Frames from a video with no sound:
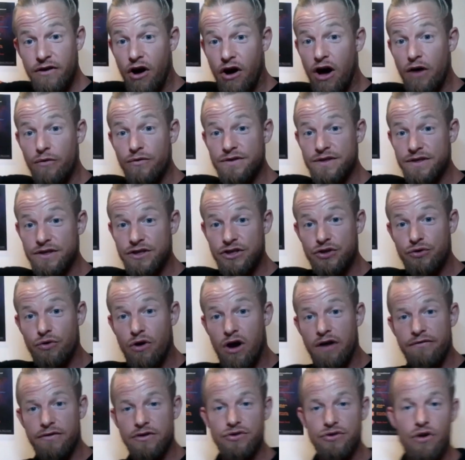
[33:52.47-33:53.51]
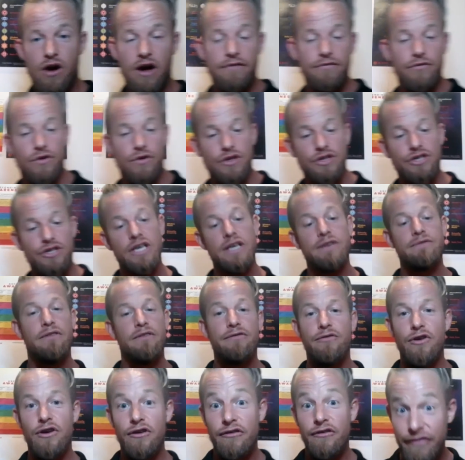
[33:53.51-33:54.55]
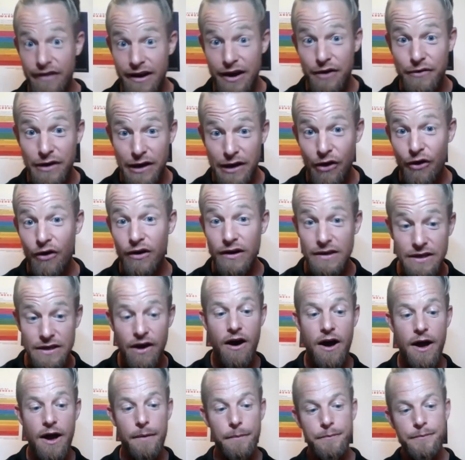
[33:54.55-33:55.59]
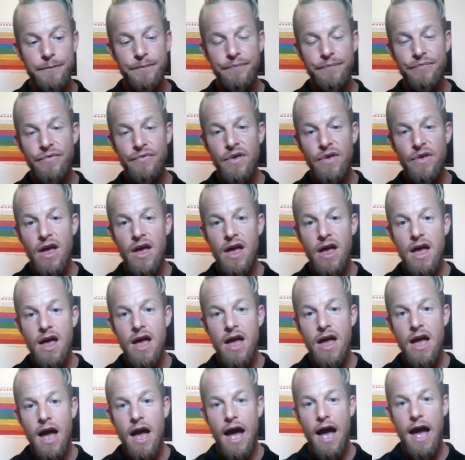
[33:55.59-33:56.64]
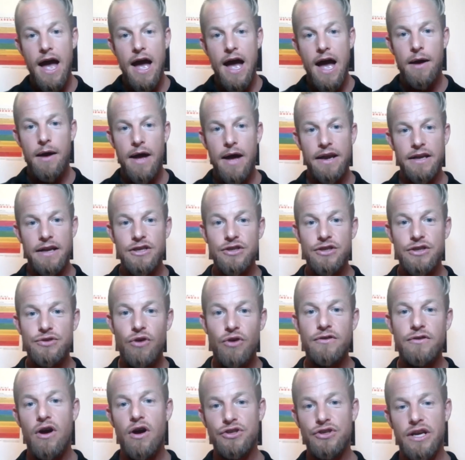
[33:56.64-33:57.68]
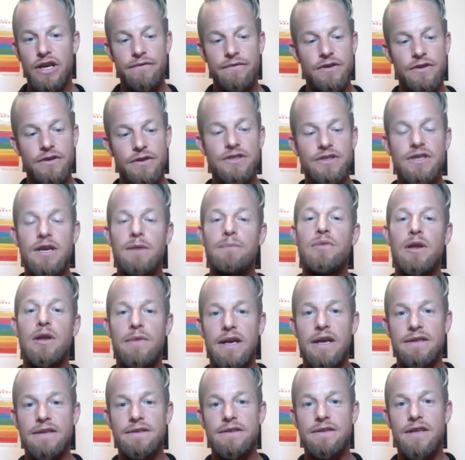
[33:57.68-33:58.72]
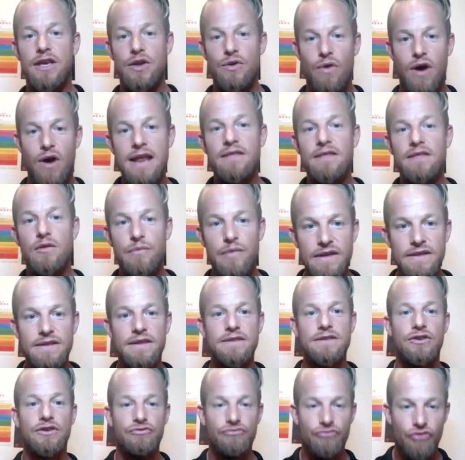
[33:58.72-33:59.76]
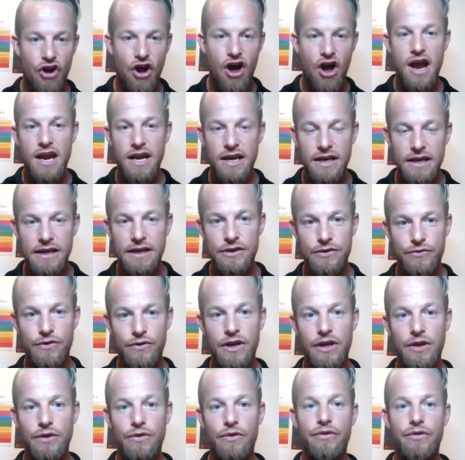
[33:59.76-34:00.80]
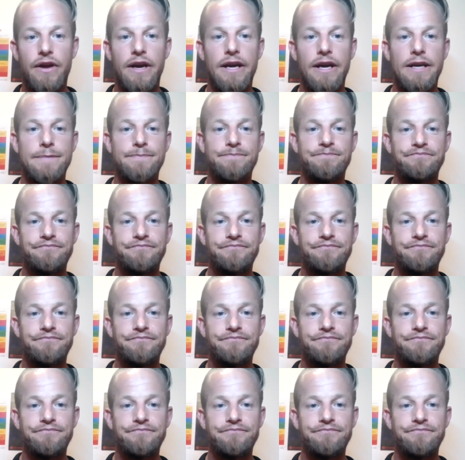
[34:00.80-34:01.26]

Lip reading: I was a striver, driver, achiever for a very long time. And a striver, driver, achiever simply means that you are in the business grinding, doing your thing.